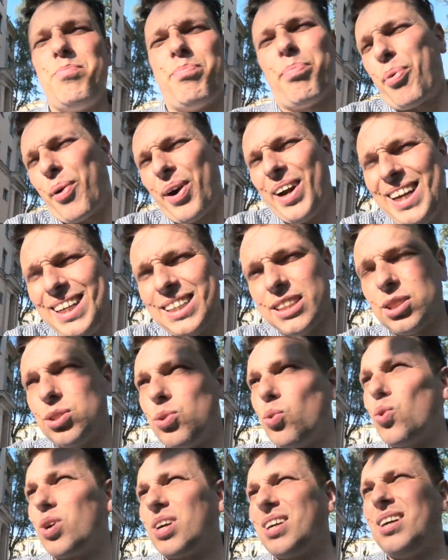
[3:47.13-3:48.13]
prince,
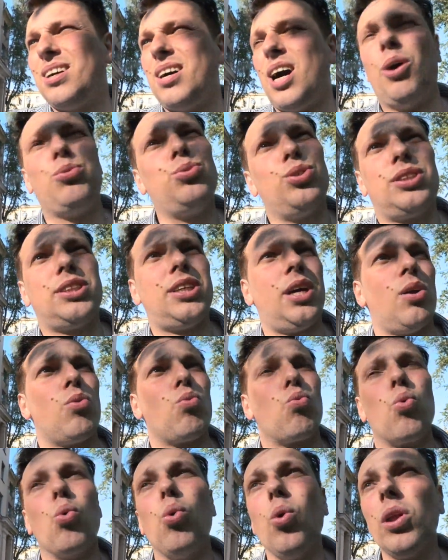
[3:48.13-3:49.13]
or how to say,
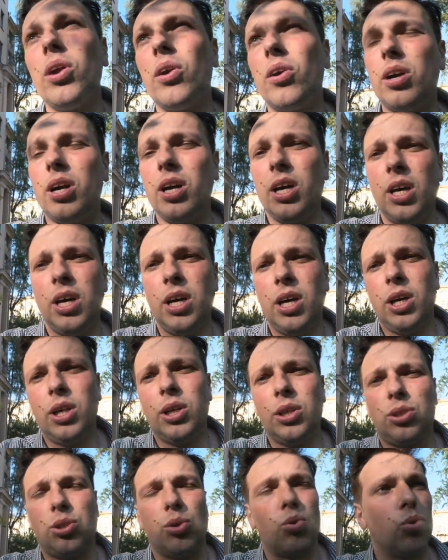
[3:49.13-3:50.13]
ruler,
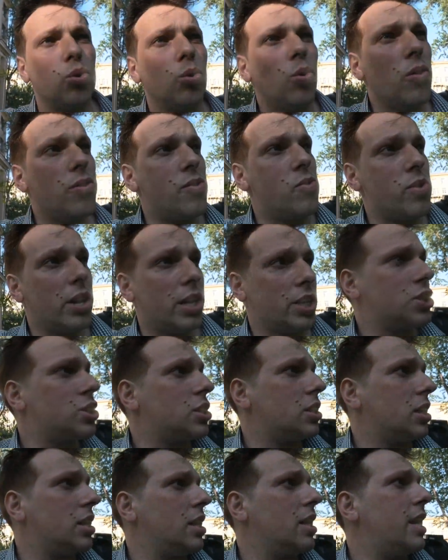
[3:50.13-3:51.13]
to rule the
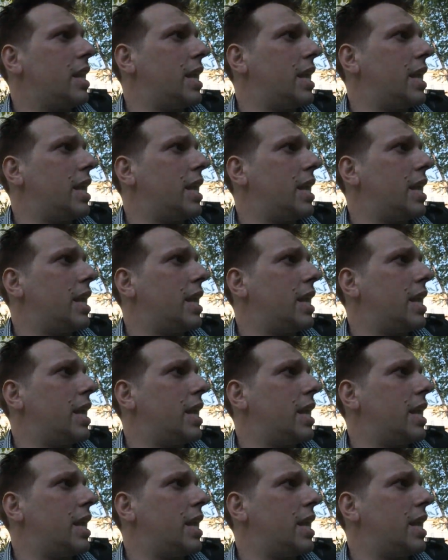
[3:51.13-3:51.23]
Russia.